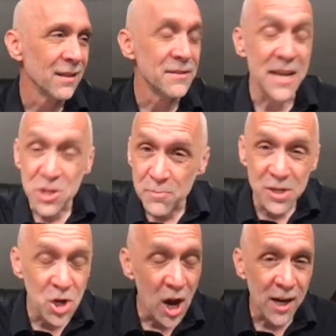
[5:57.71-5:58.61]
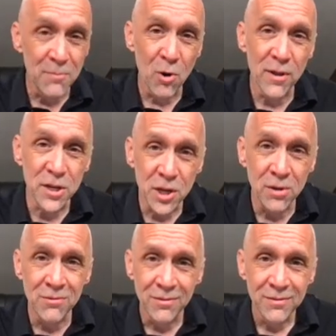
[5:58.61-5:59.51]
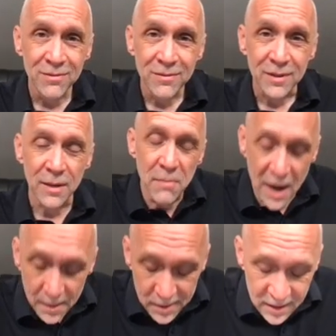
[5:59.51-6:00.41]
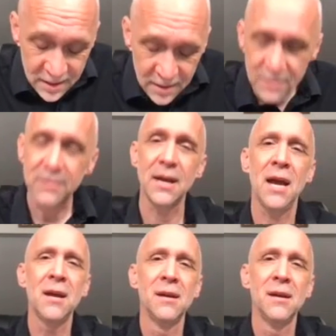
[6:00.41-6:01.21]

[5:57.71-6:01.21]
They should be talking more than you, in my opinion, okay?